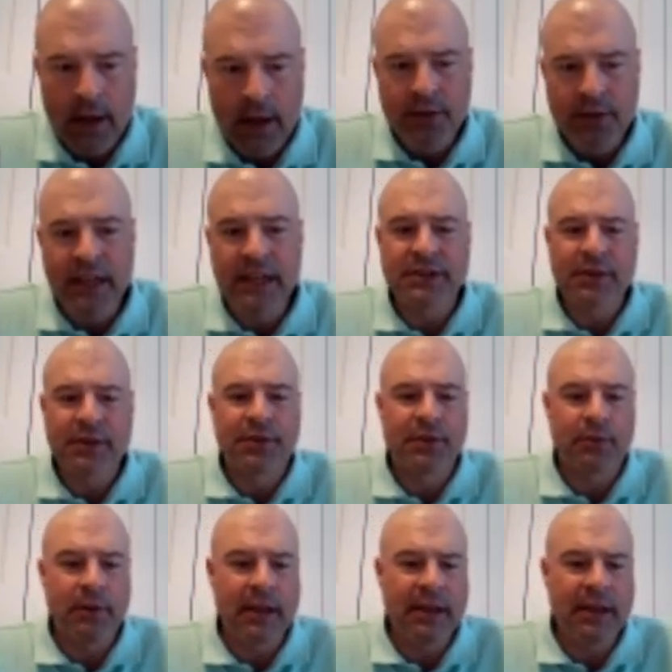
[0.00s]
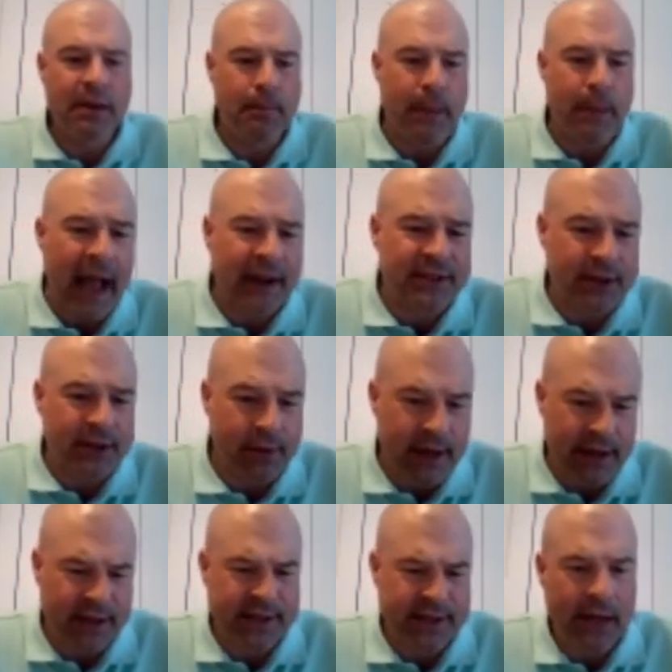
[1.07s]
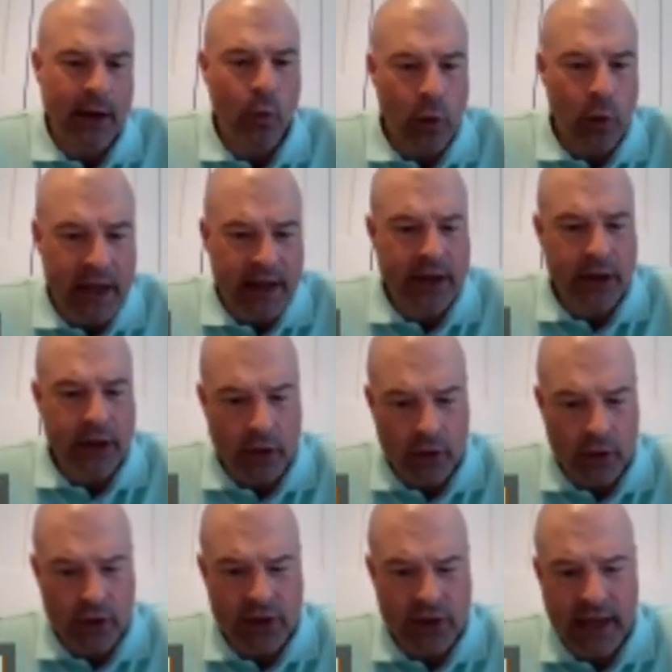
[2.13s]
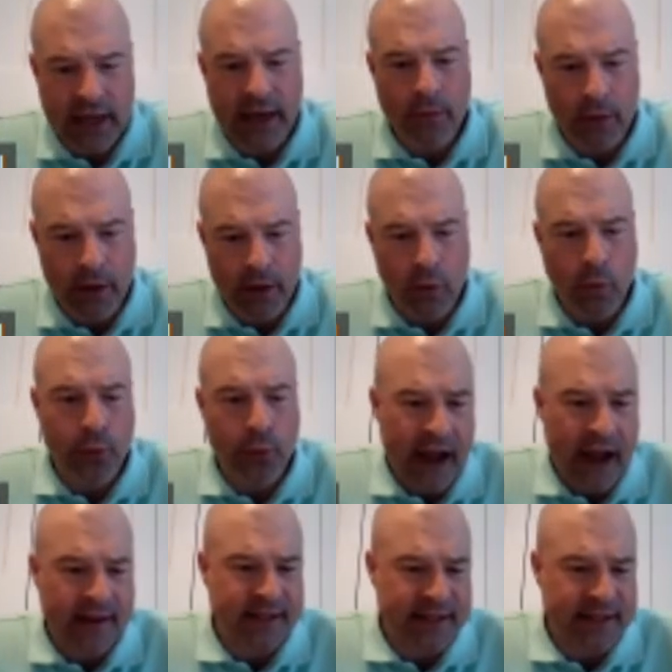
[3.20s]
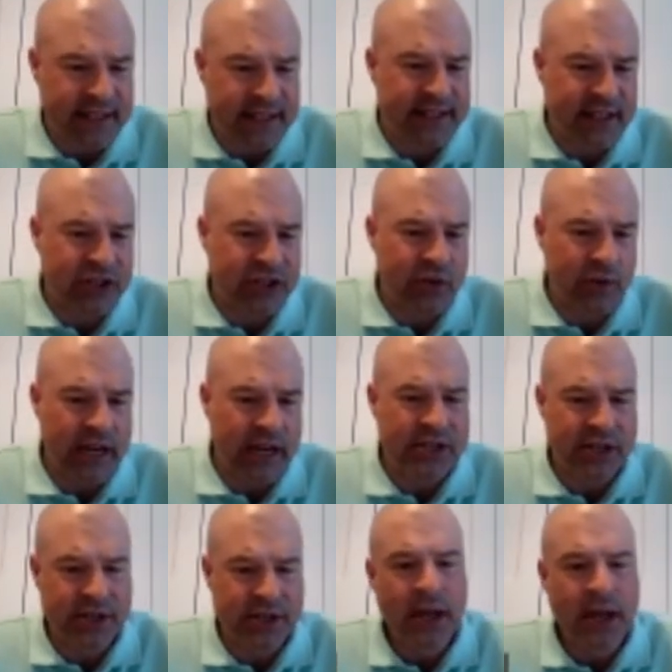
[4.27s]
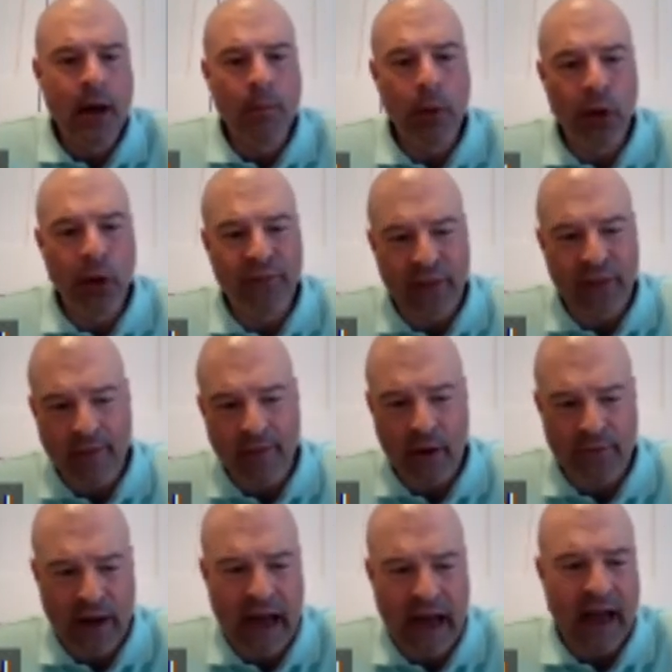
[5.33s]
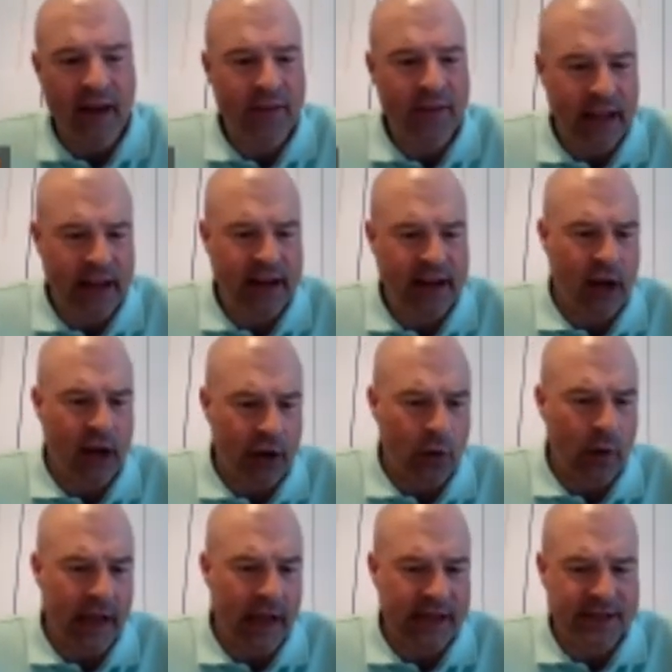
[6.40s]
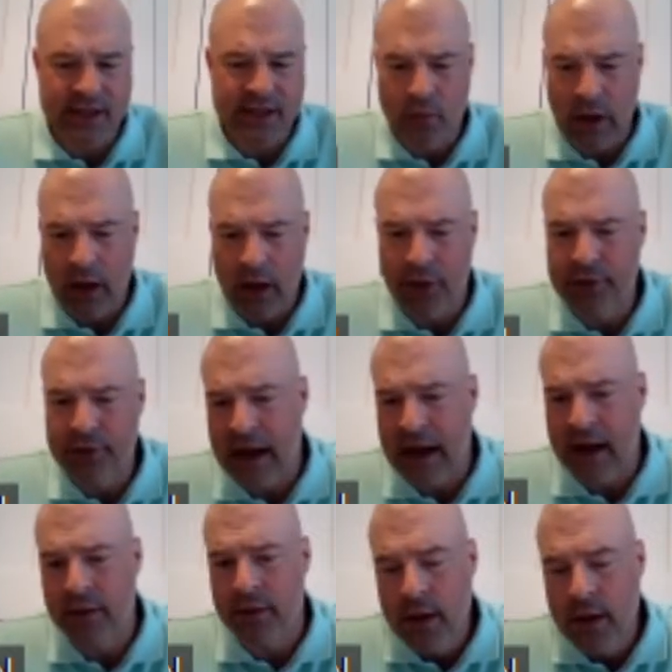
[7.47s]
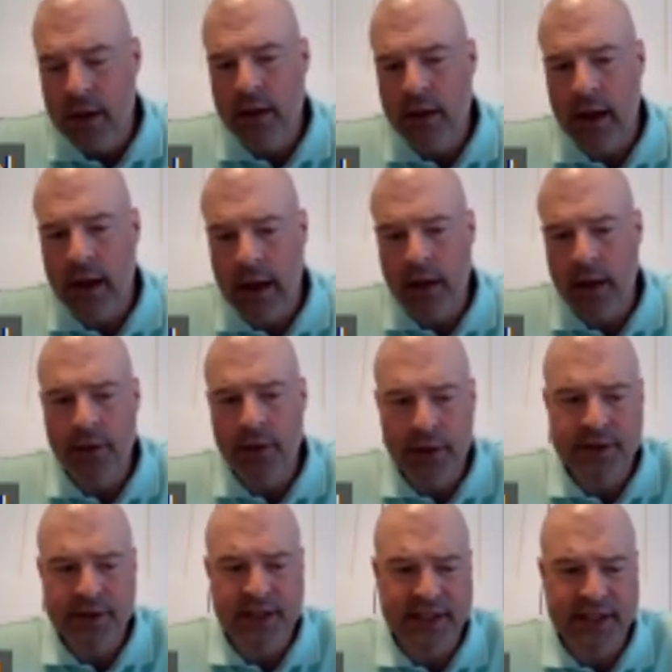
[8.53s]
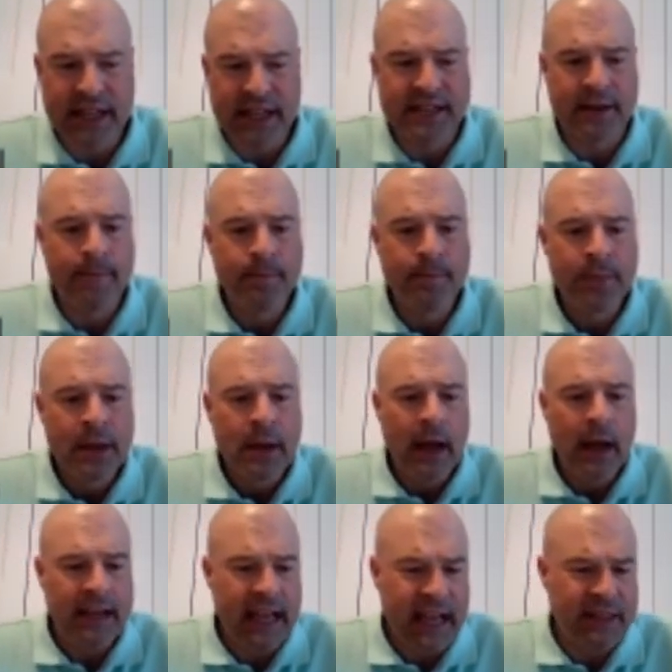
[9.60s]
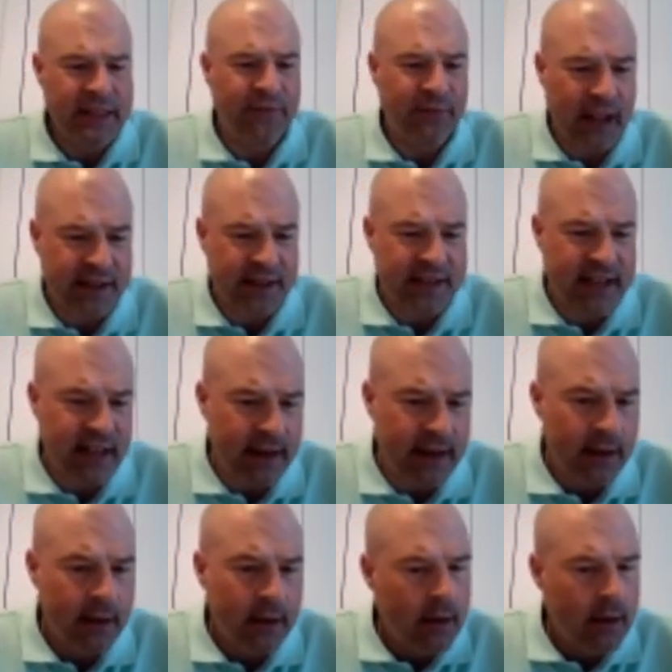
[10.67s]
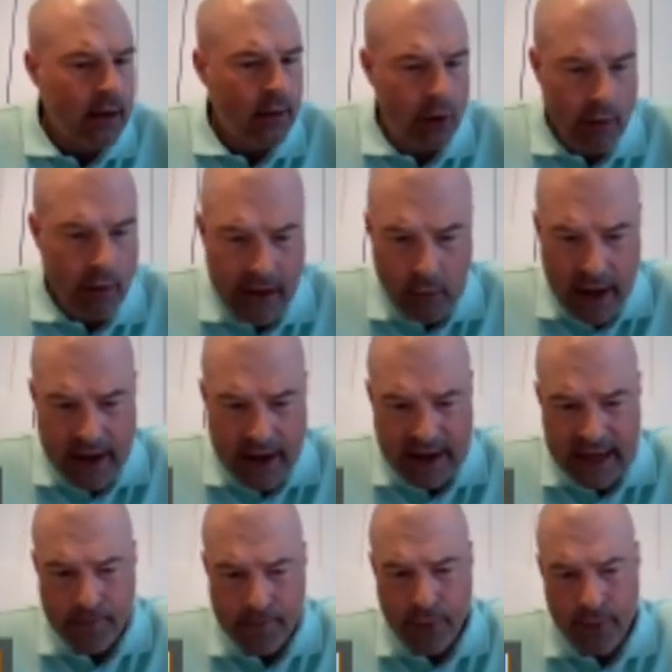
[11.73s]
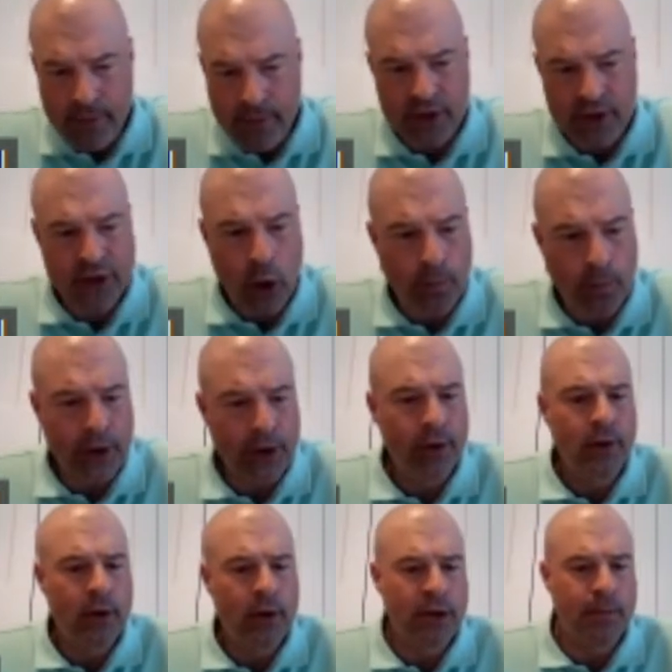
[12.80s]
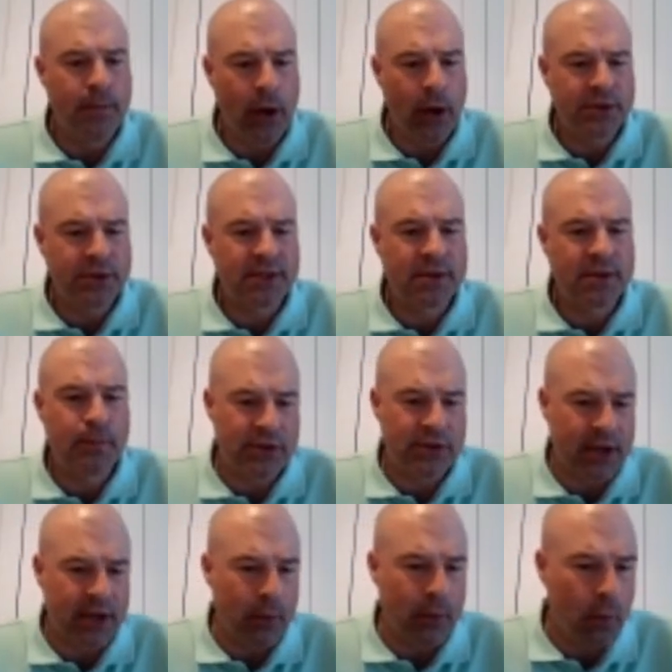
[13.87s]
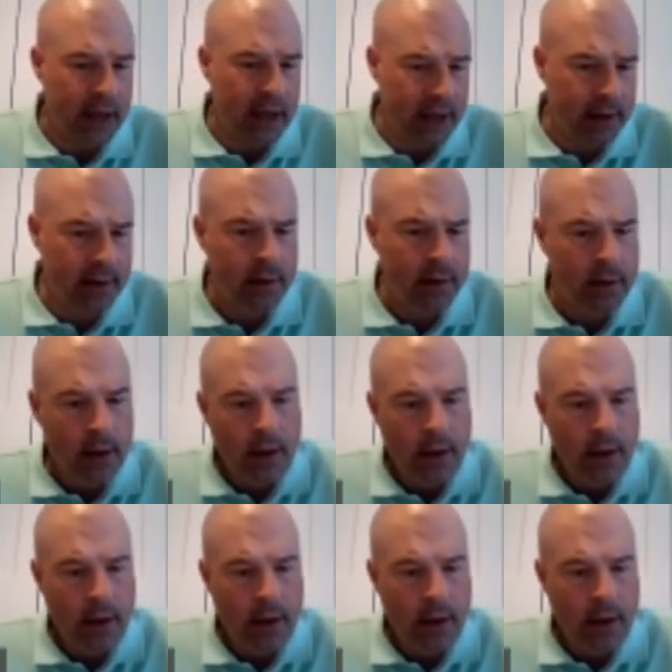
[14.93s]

These are 3 of the back screens that we use, and we will practice these situations both 5-on-5 and in other ways as well throughout the season. Again, the flex cut, great way to get perimeters open in the post up a wing.